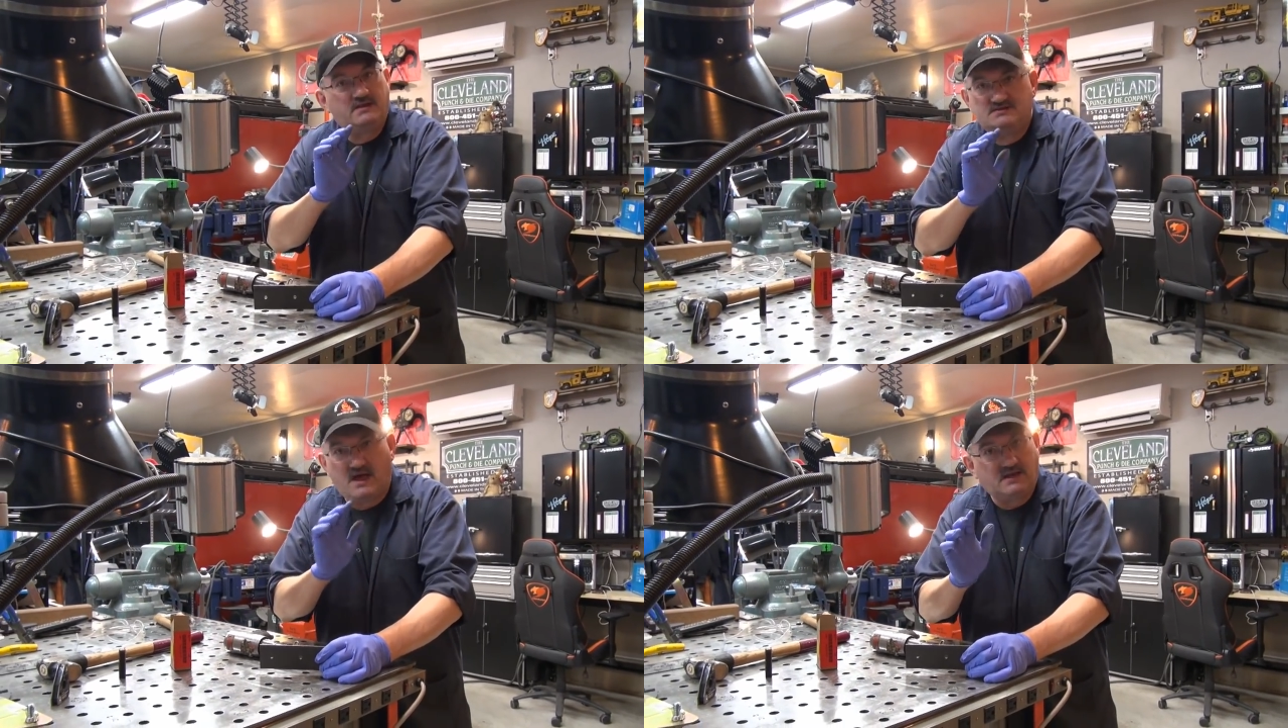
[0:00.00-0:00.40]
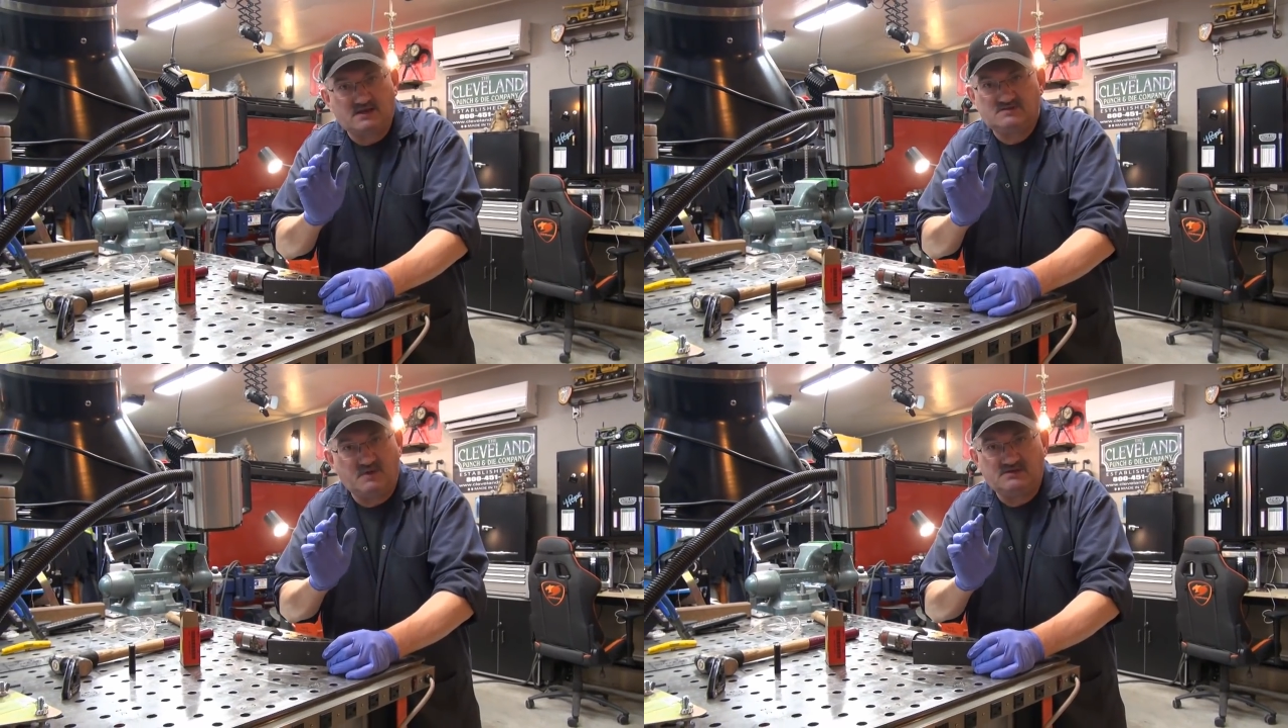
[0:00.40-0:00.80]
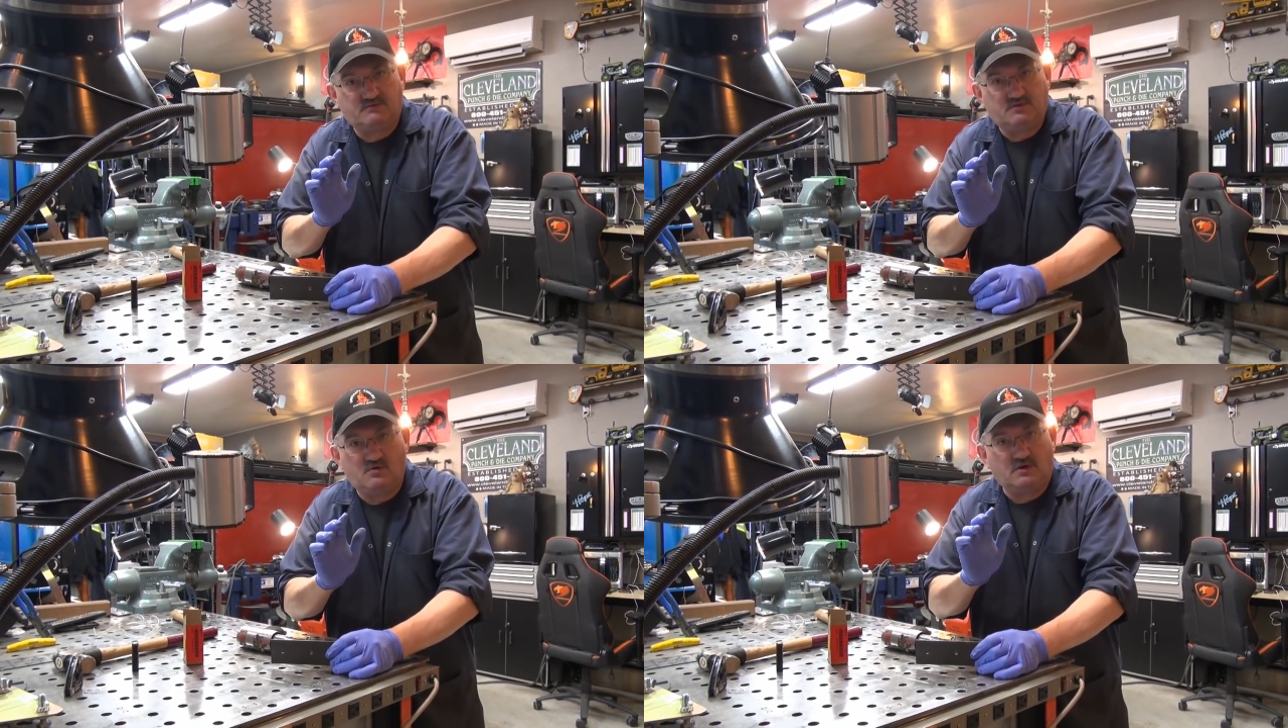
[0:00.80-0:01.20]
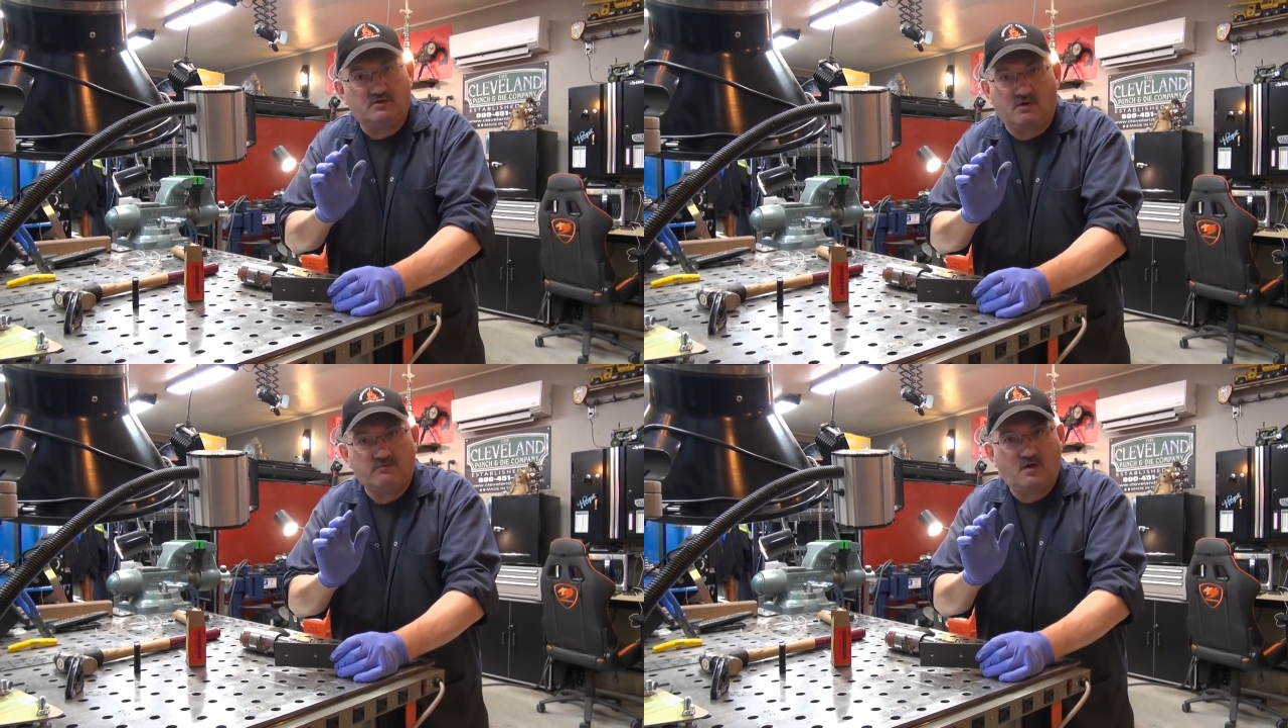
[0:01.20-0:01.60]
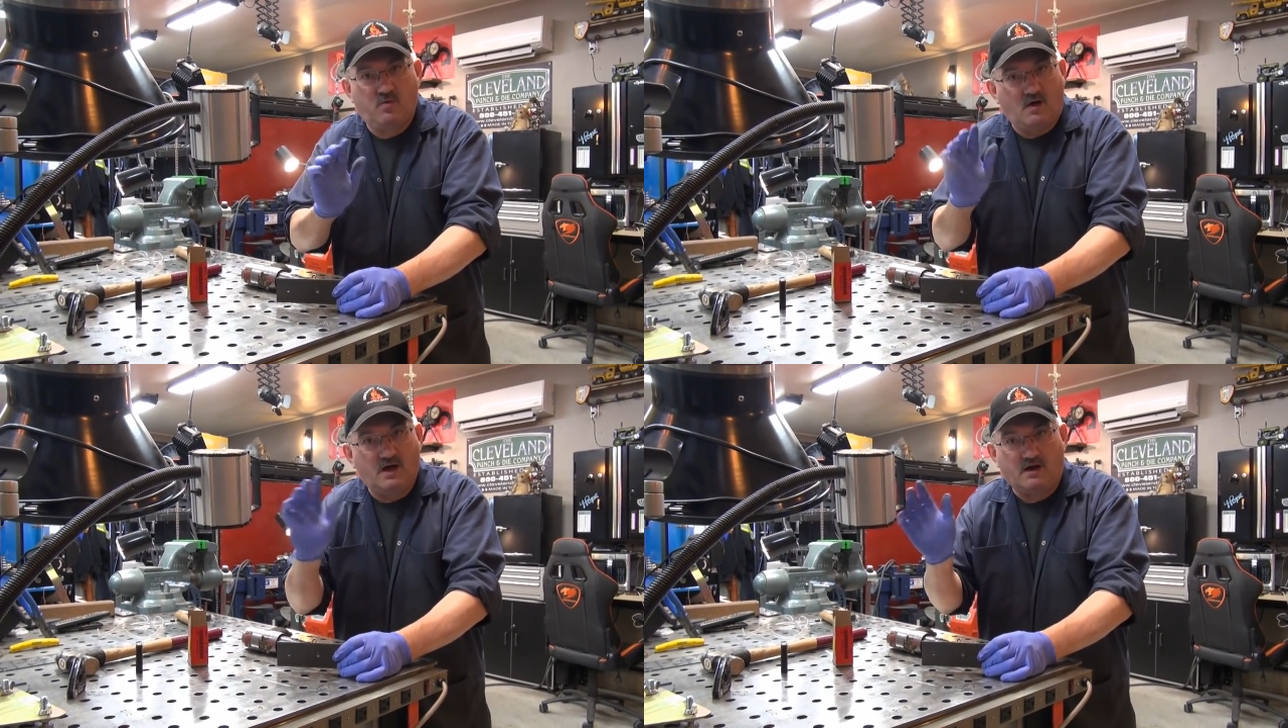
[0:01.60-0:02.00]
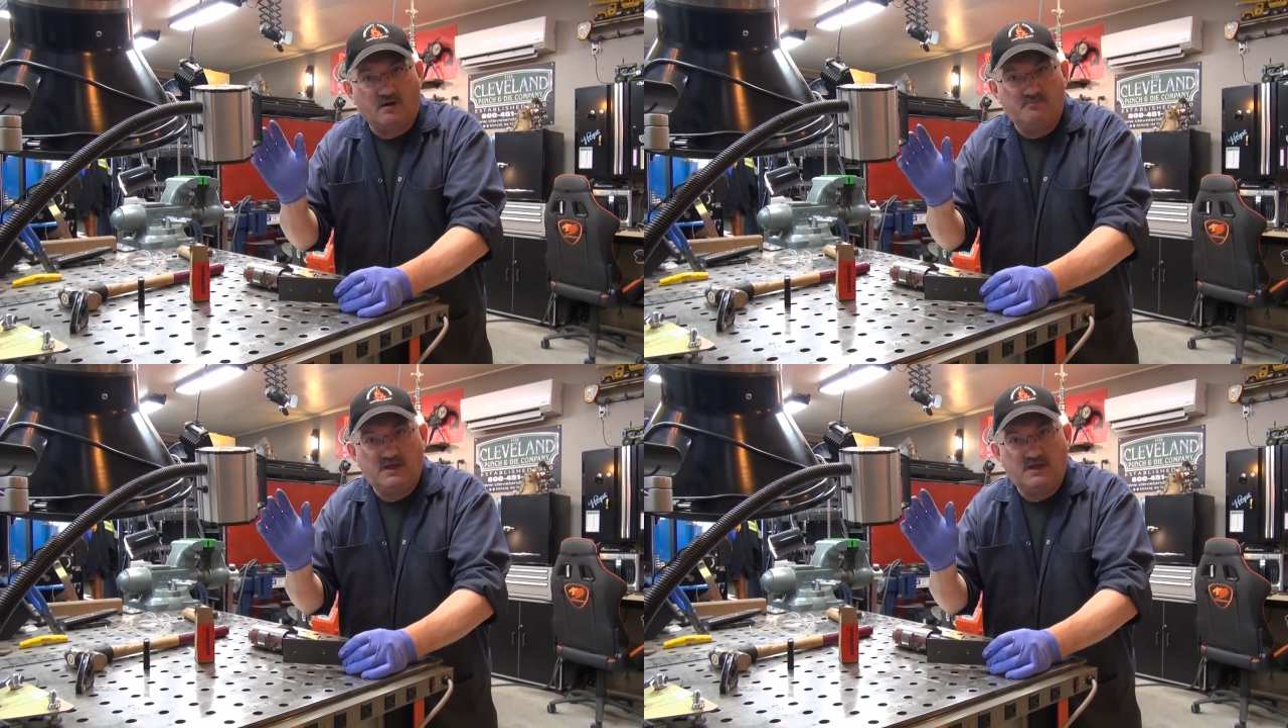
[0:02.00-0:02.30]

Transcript: it's not an expensive tool. It don't require